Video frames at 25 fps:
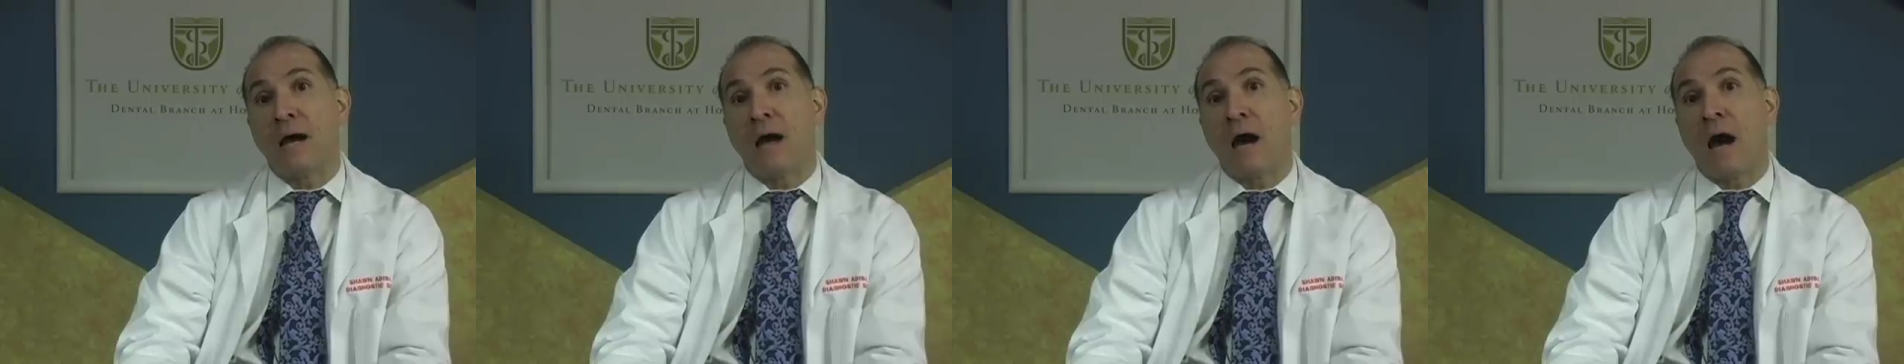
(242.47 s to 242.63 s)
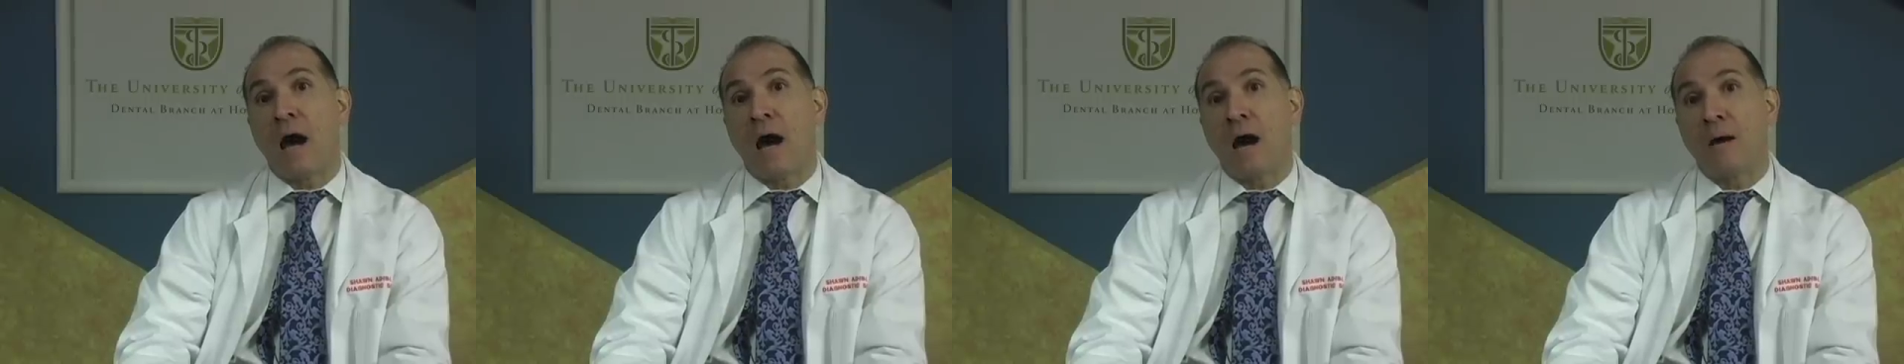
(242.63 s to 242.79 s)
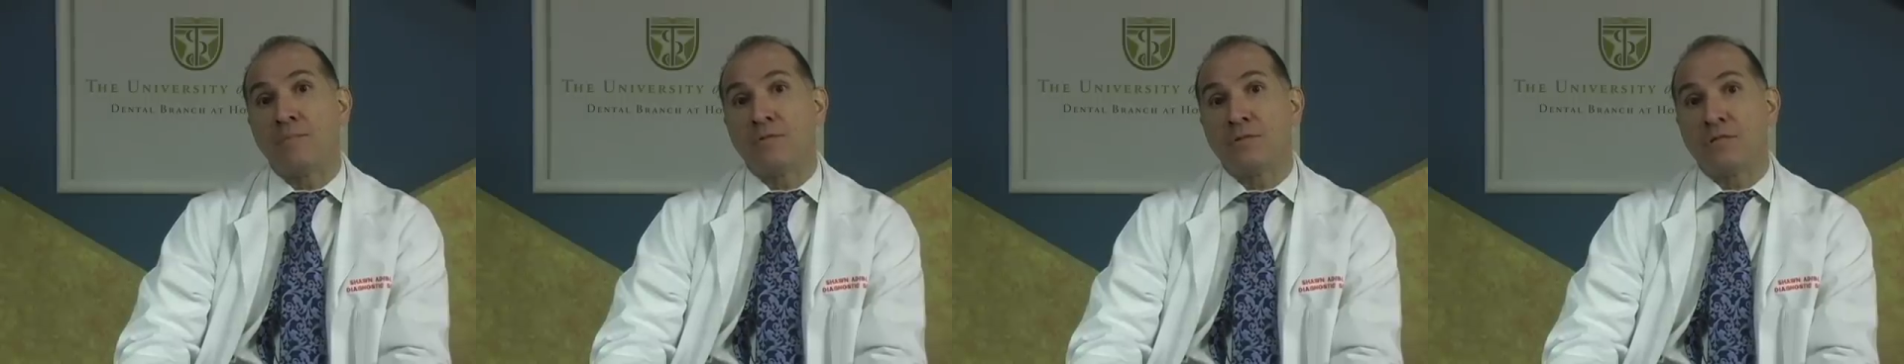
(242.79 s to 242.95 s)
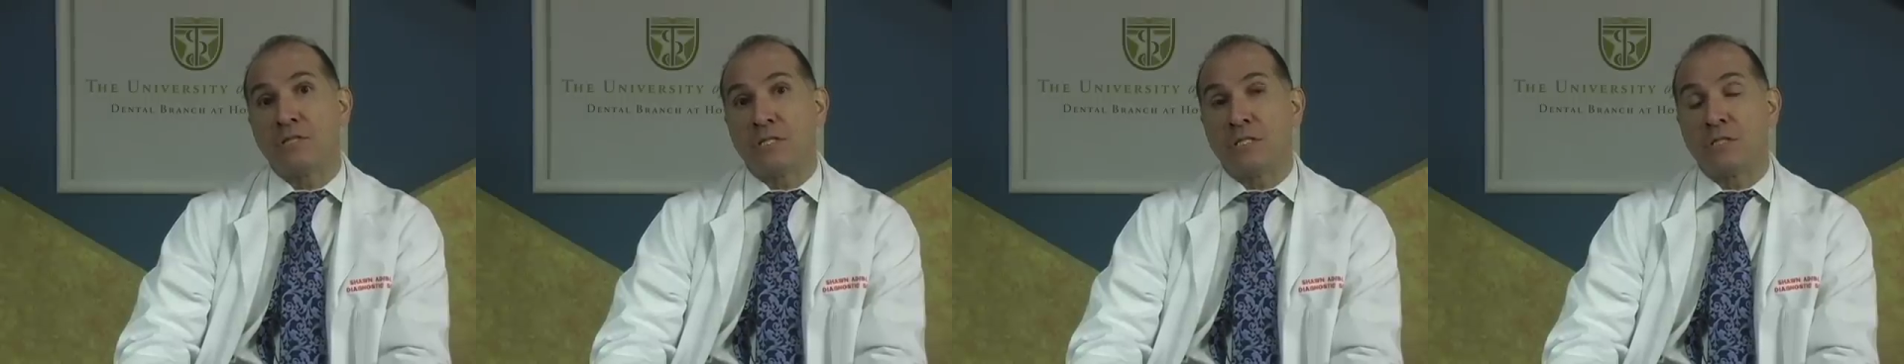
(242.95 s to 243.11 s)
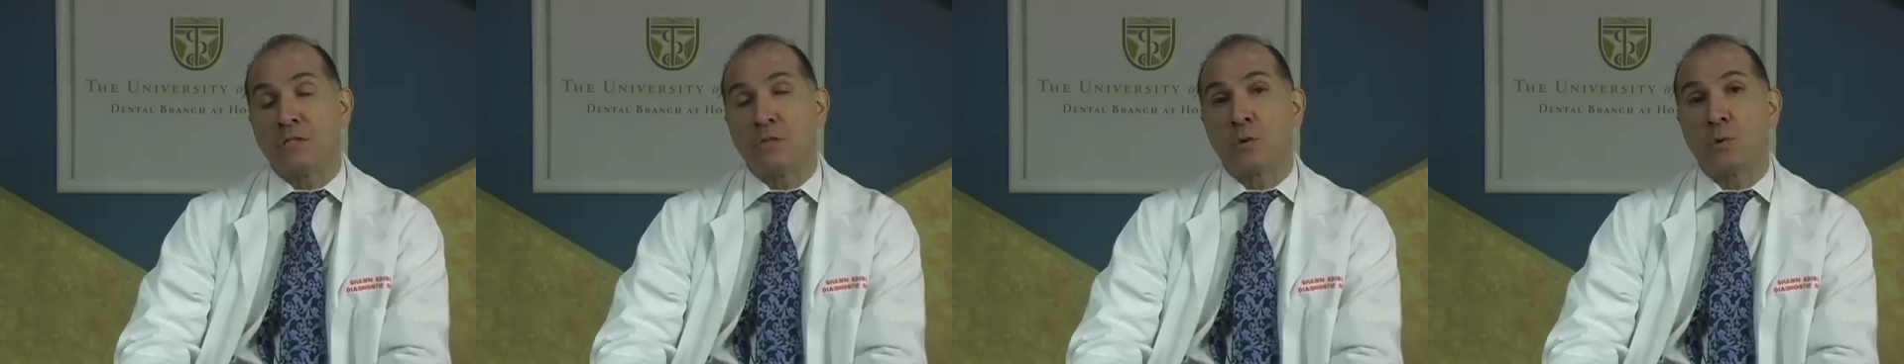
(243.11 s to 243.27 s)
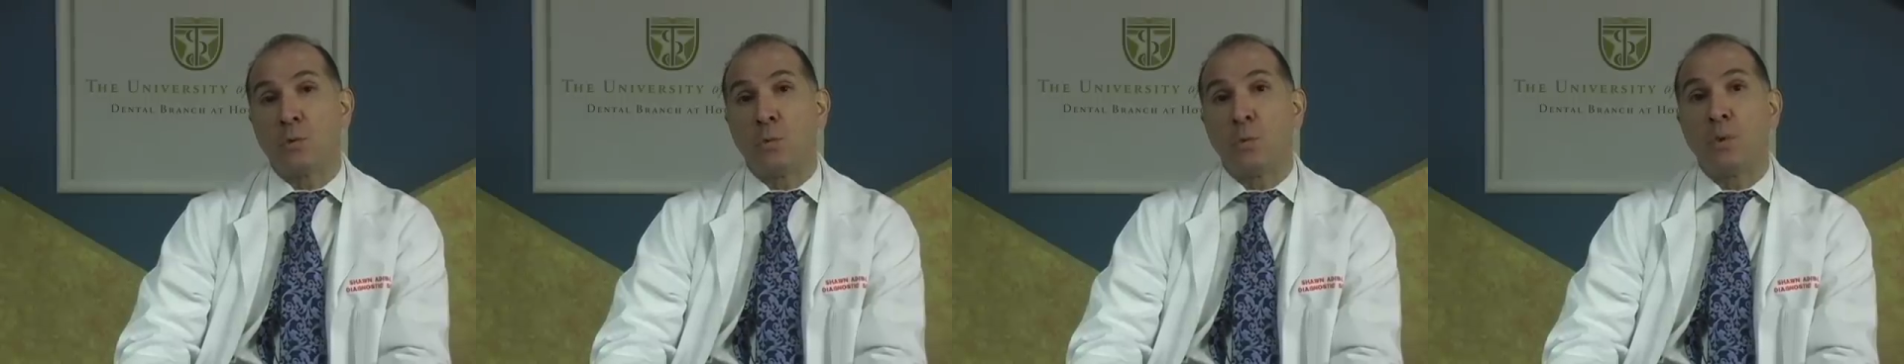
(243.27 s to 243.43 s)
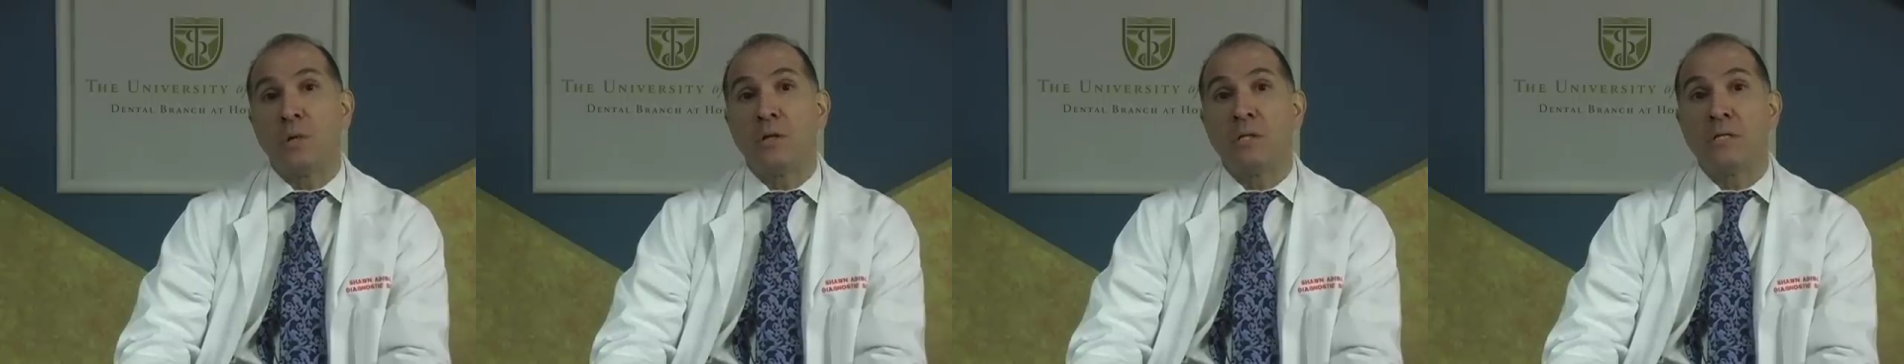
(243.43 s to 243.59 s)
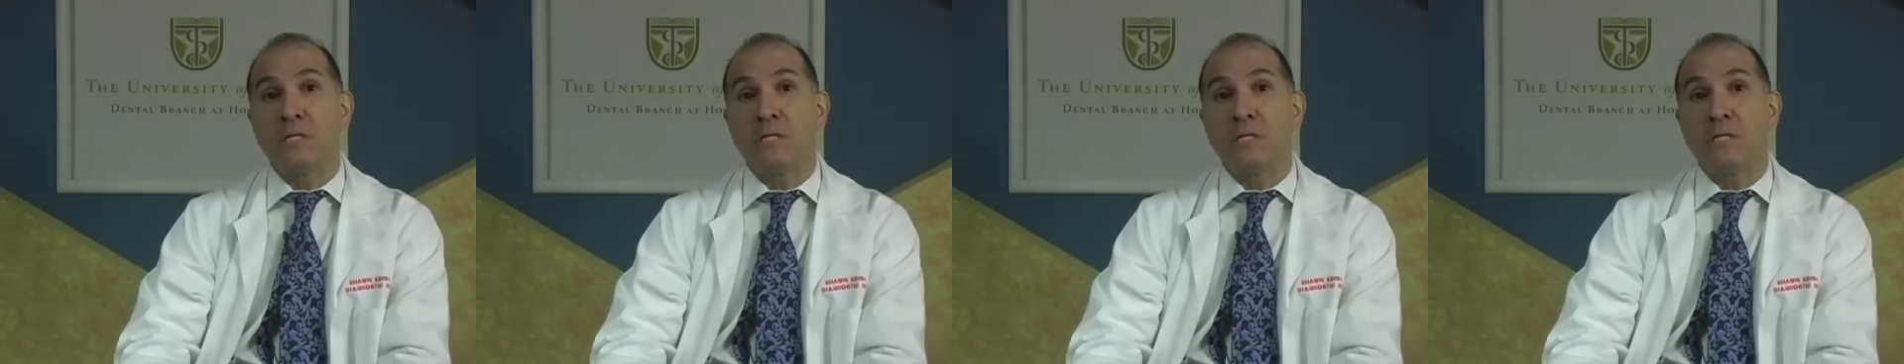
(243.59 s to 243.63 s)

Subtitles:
options were